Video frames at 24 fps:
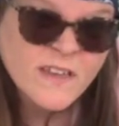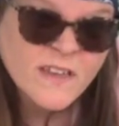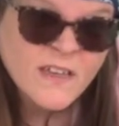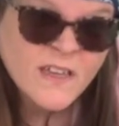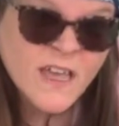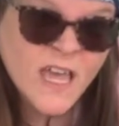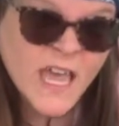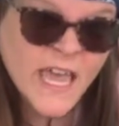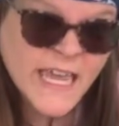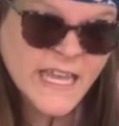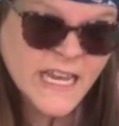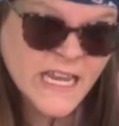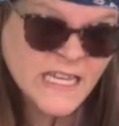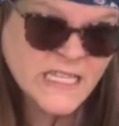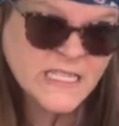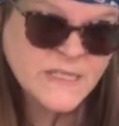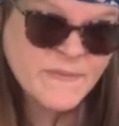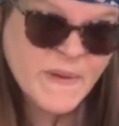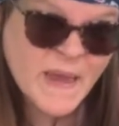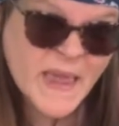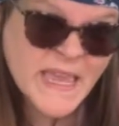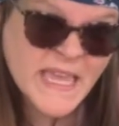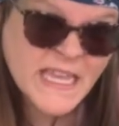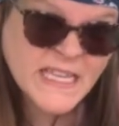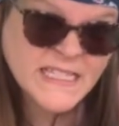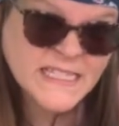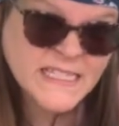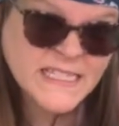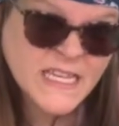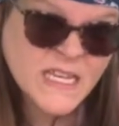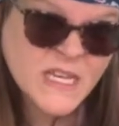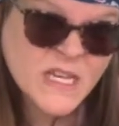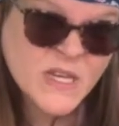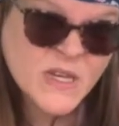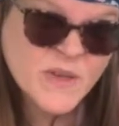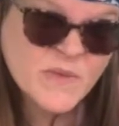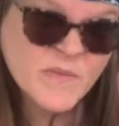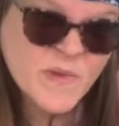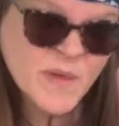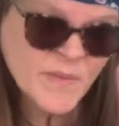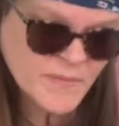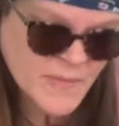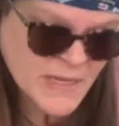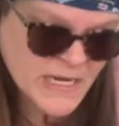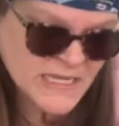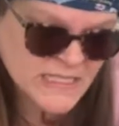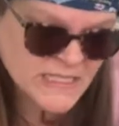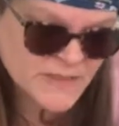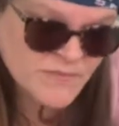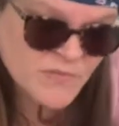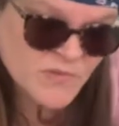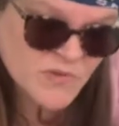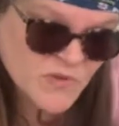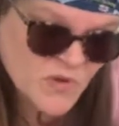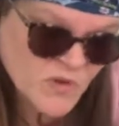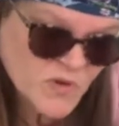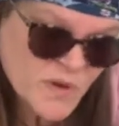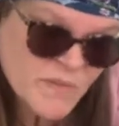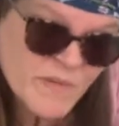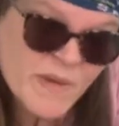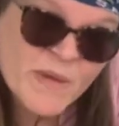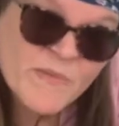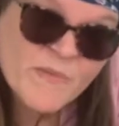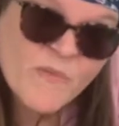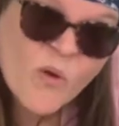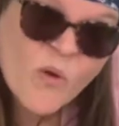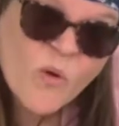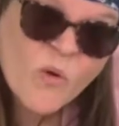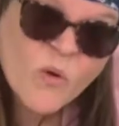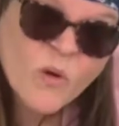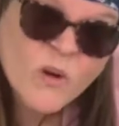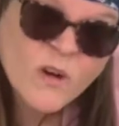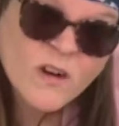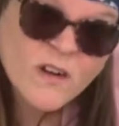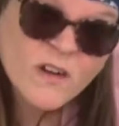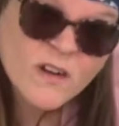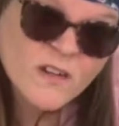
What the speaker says: and expand some, but it's going to be more